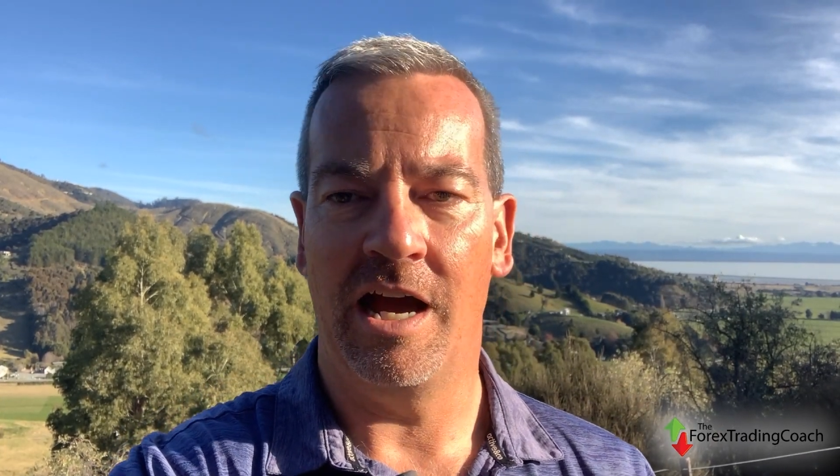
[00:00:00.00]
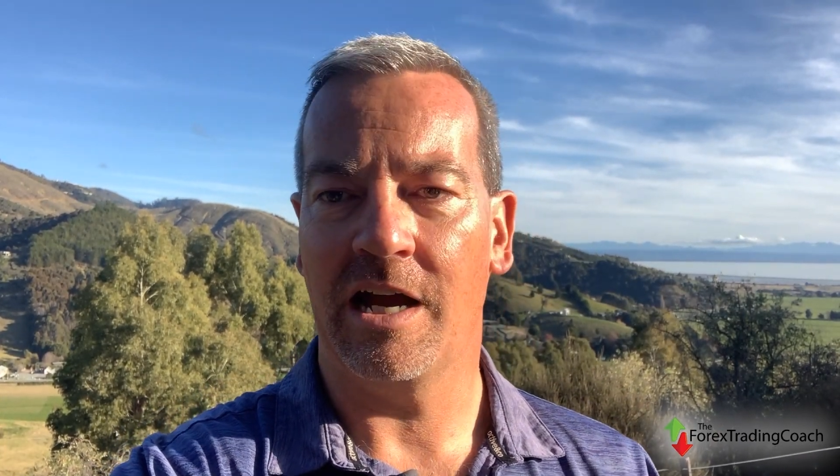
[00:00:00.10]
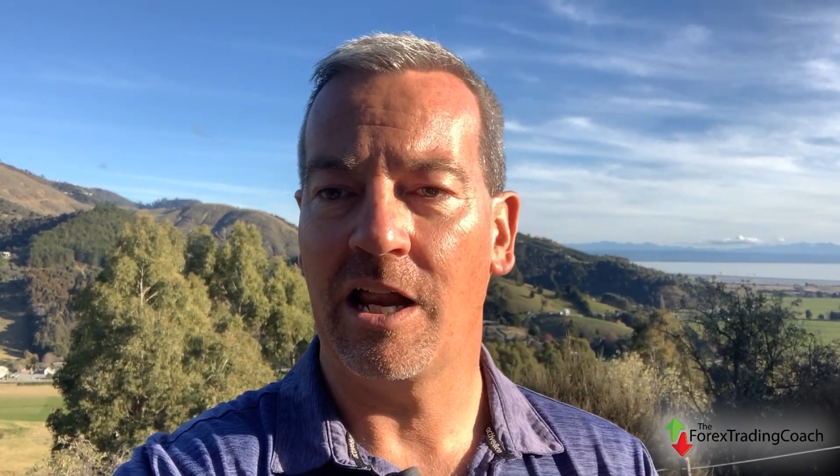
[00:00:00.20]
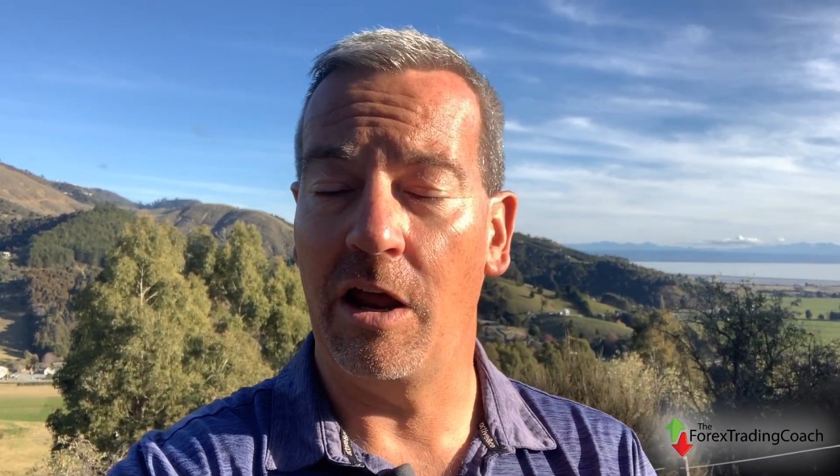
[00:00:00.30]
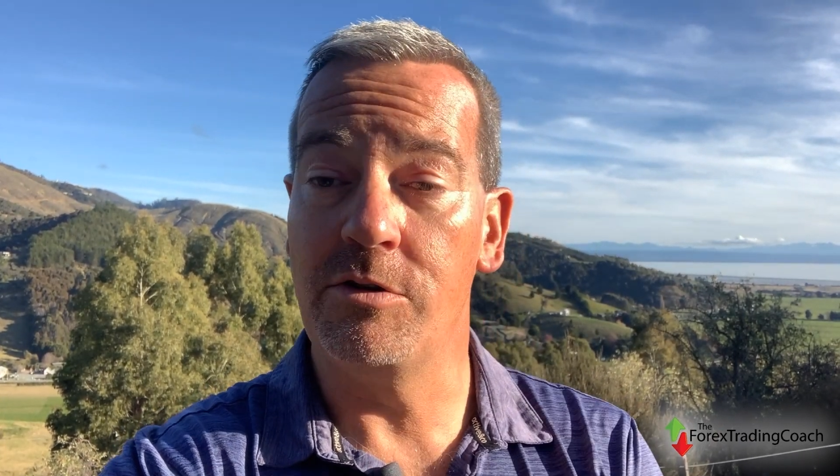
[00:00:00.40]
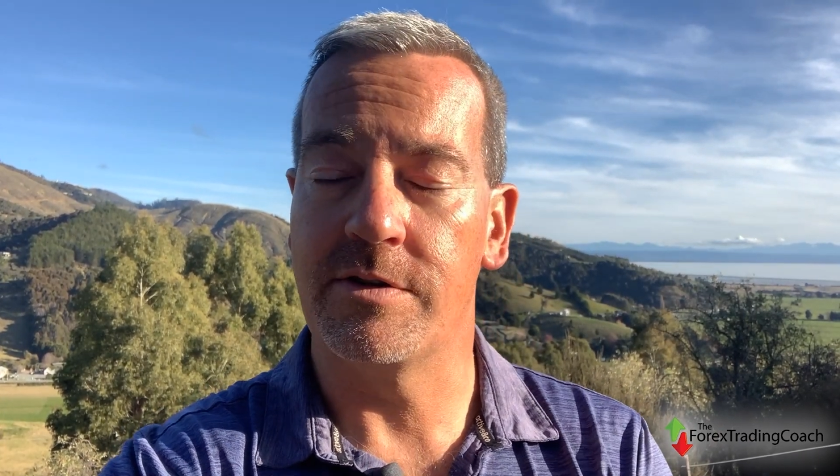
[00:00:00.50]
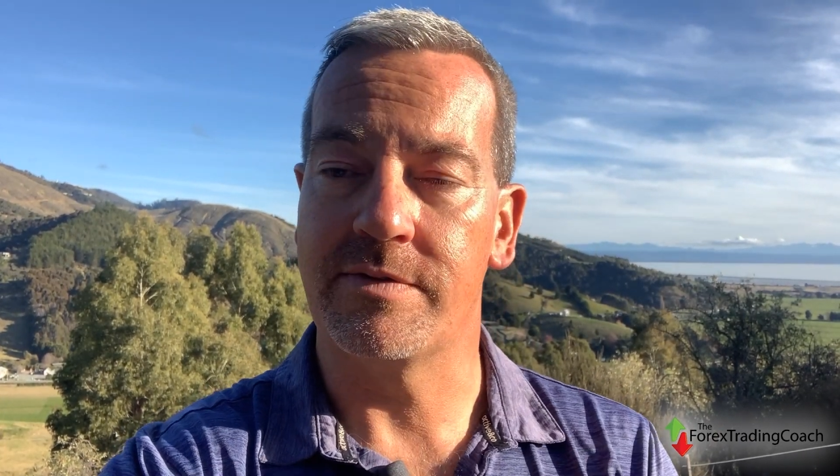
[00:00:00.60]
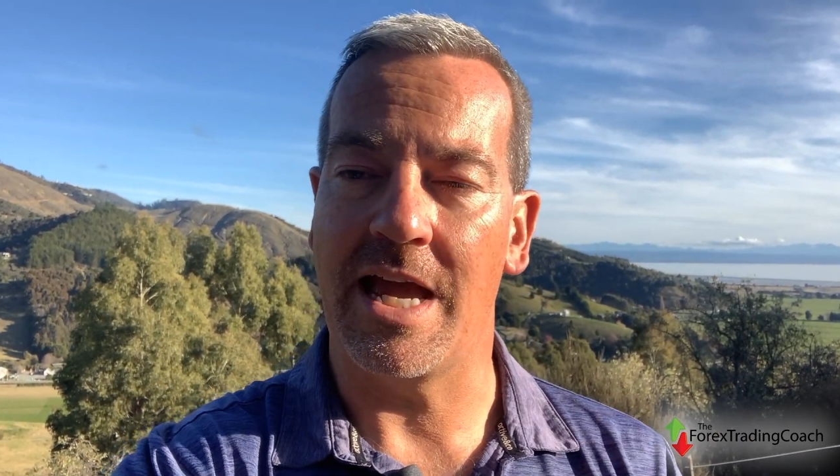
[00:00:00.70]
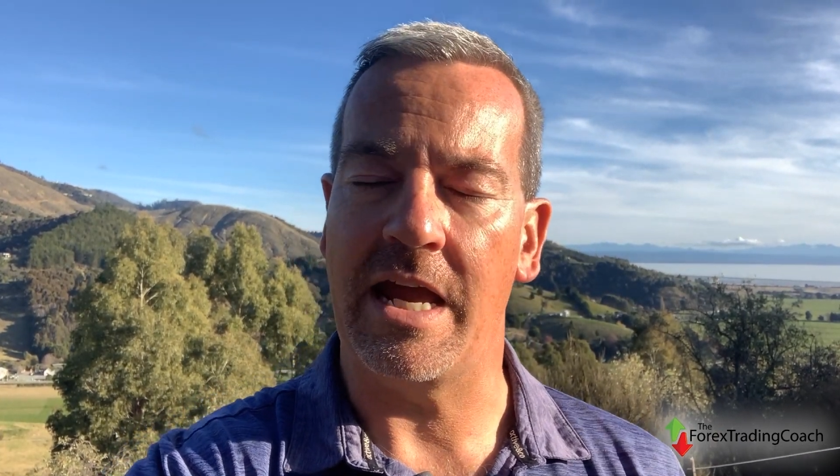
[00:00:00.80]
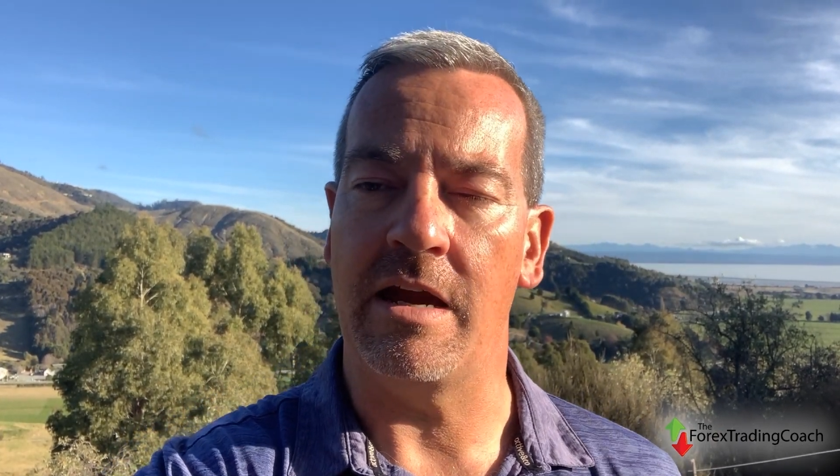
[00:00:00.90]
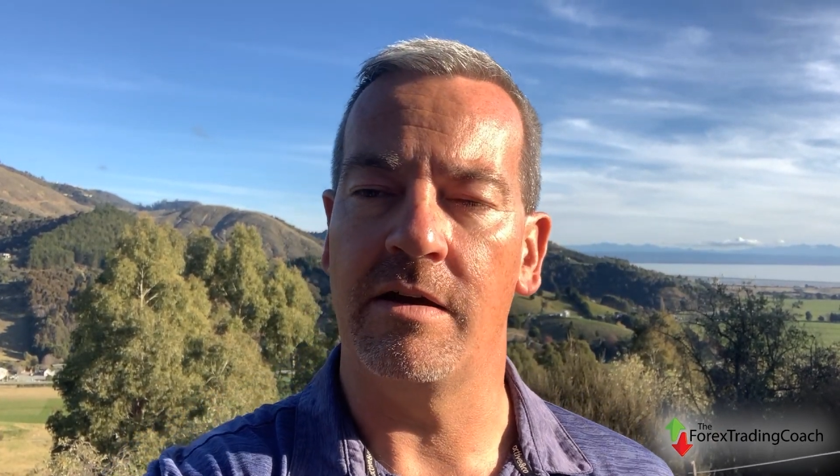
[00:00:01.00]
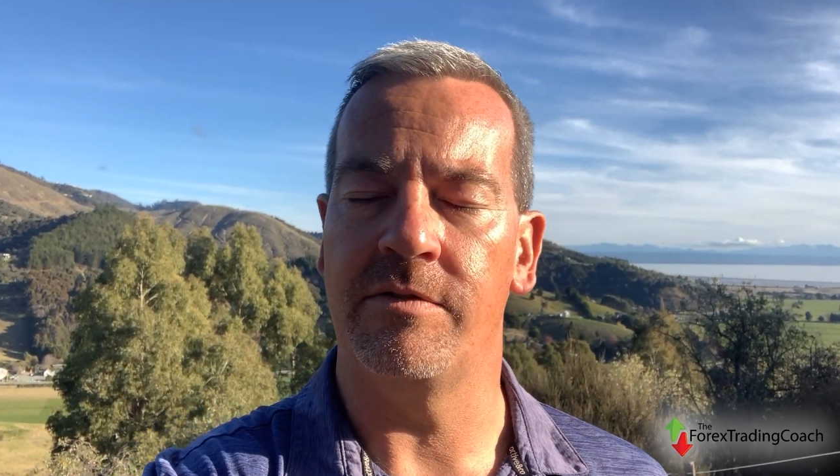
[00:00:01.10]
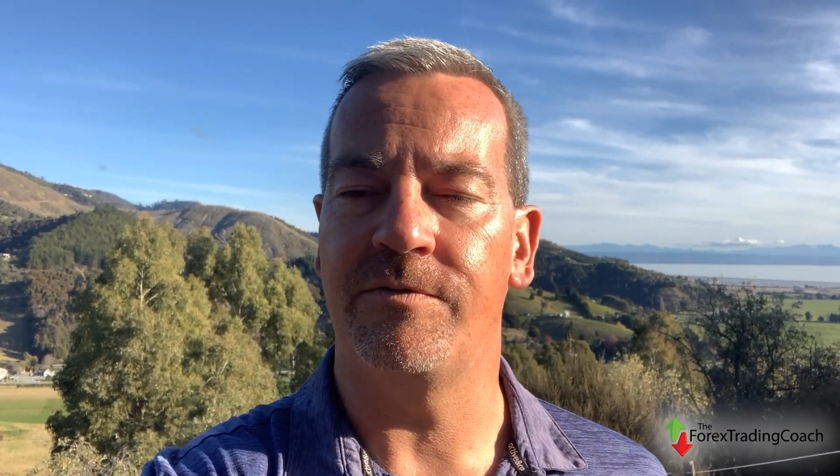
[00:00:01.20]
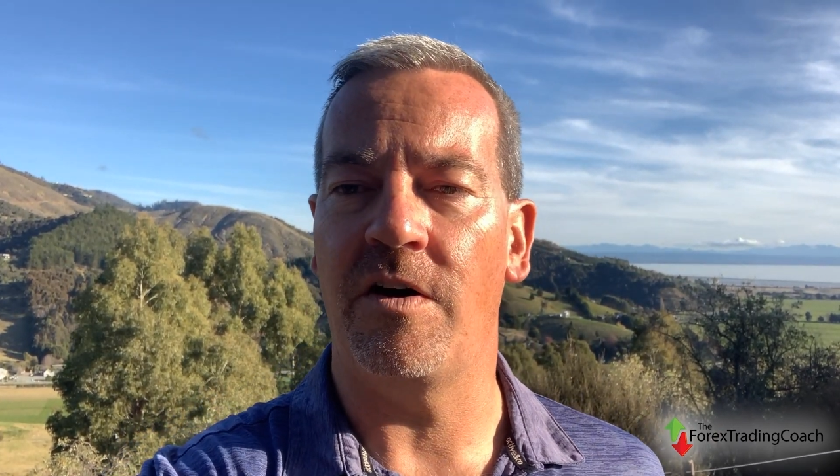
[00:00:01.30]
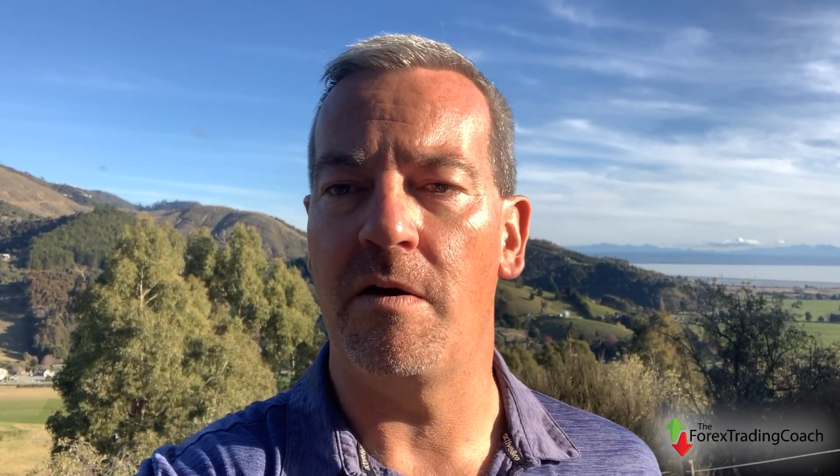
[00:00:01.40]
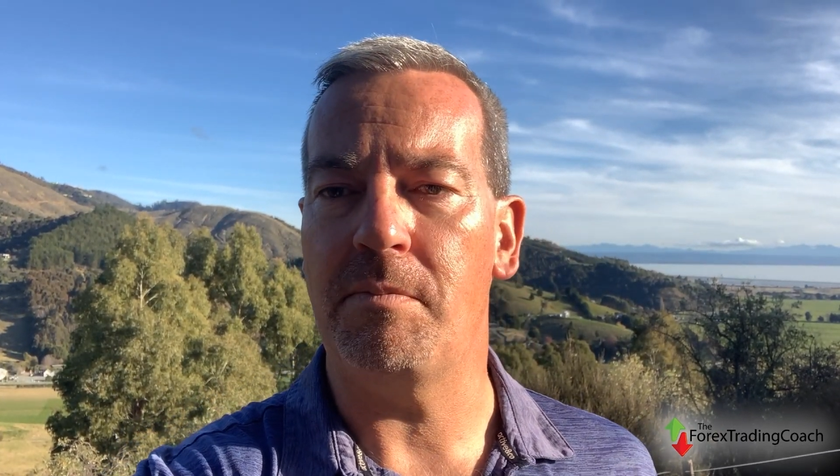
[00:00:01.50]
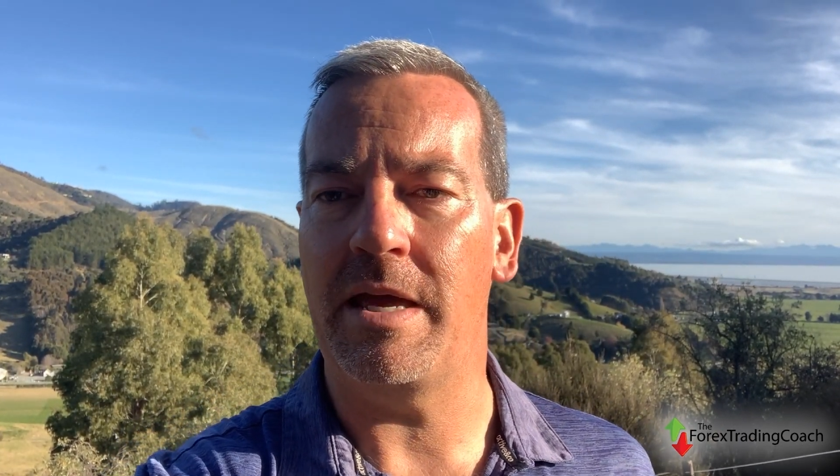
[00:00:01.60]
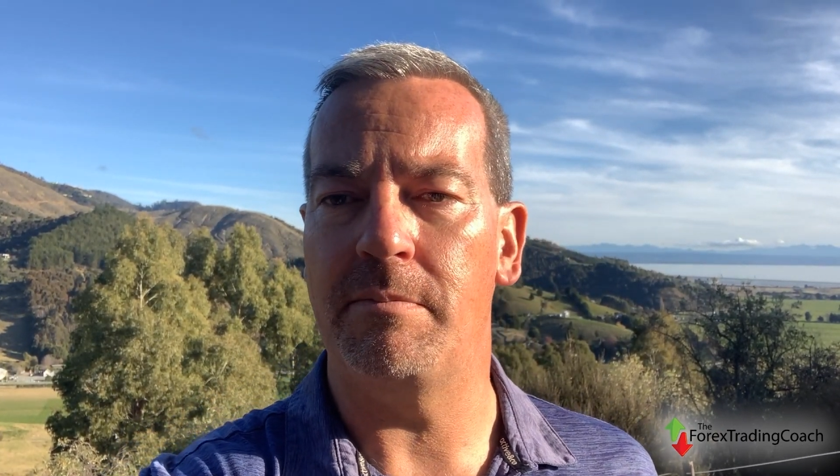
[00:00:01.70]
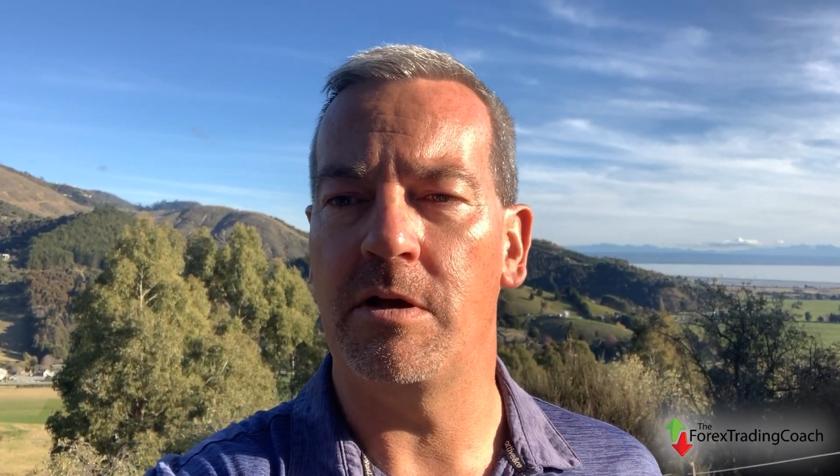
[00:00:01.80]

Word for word: close of day at 5 p.m.